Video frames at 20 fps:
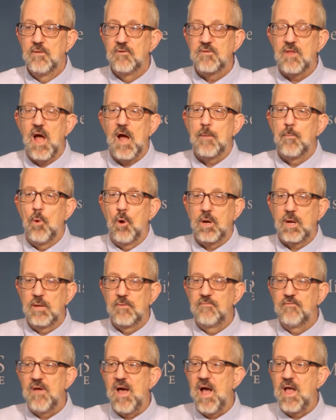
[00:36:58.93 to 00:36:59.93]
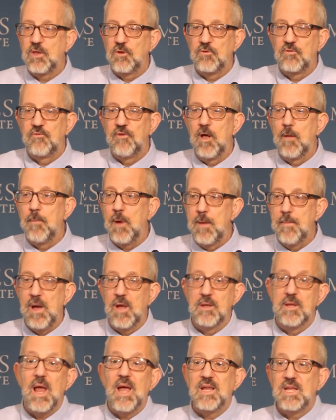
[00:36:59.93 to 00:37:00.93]
Stock market values fell by
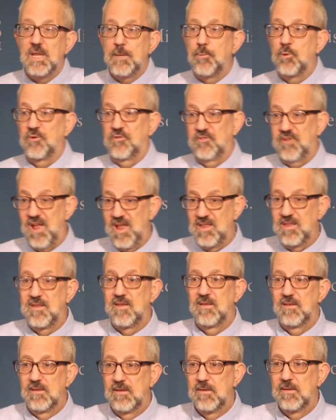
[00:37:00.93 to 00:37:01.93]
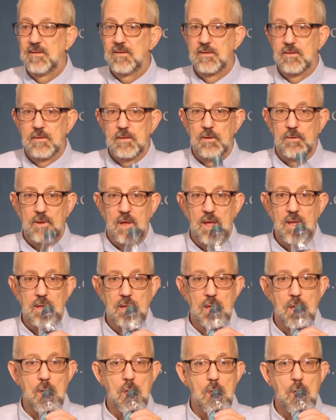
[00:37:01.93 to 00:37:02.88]
about 90%. Okay.